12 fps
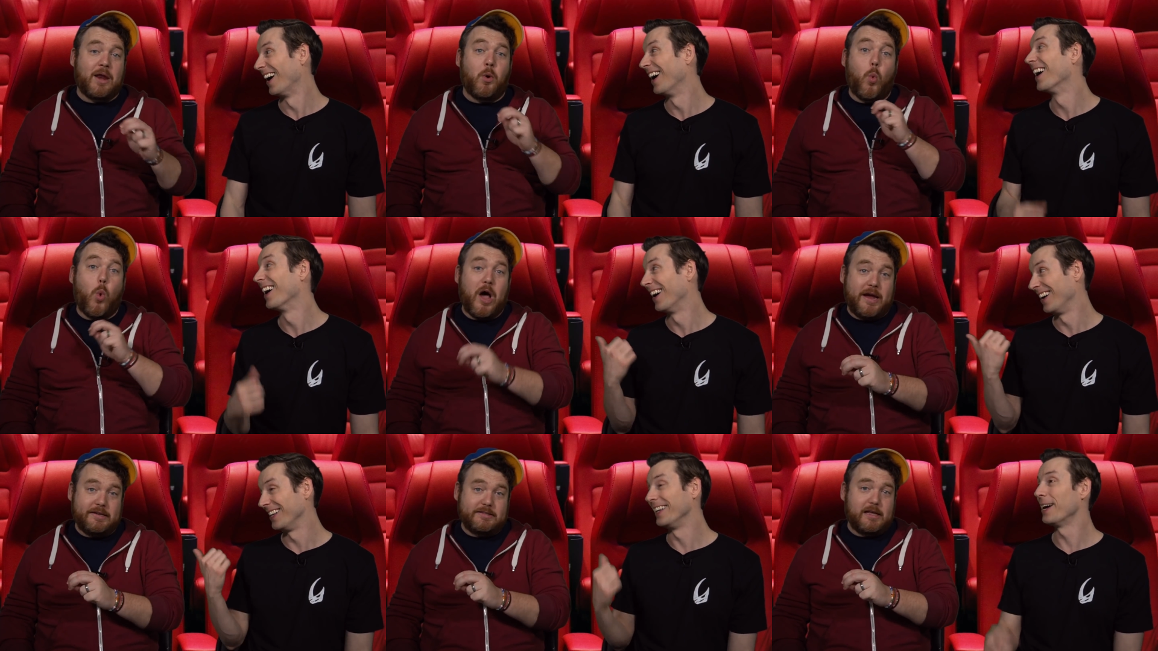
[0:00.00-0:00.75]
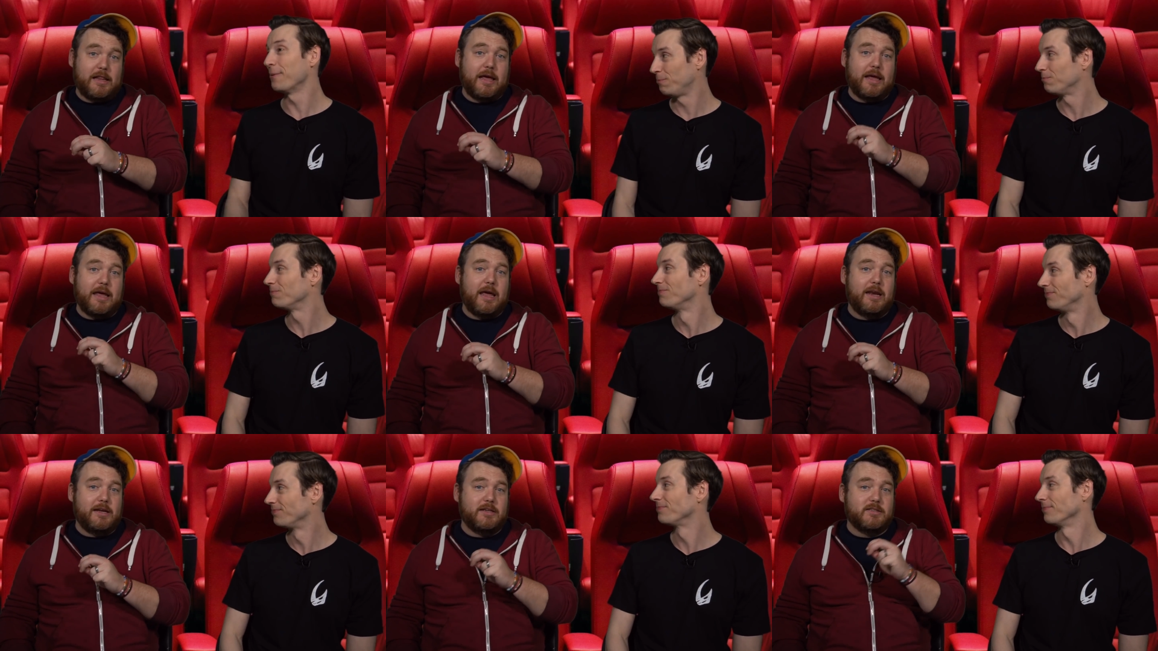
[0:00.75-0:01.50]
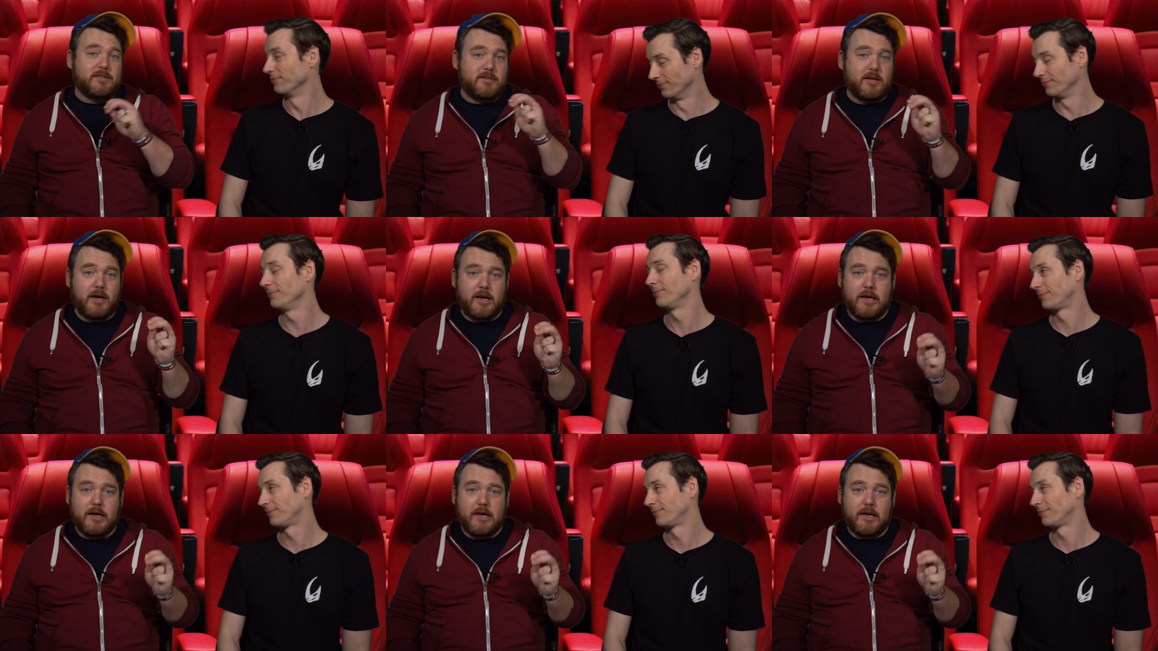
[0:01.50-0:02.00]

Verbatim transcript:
Speaker 1: and white. Yep. Like it is, mm -hmm.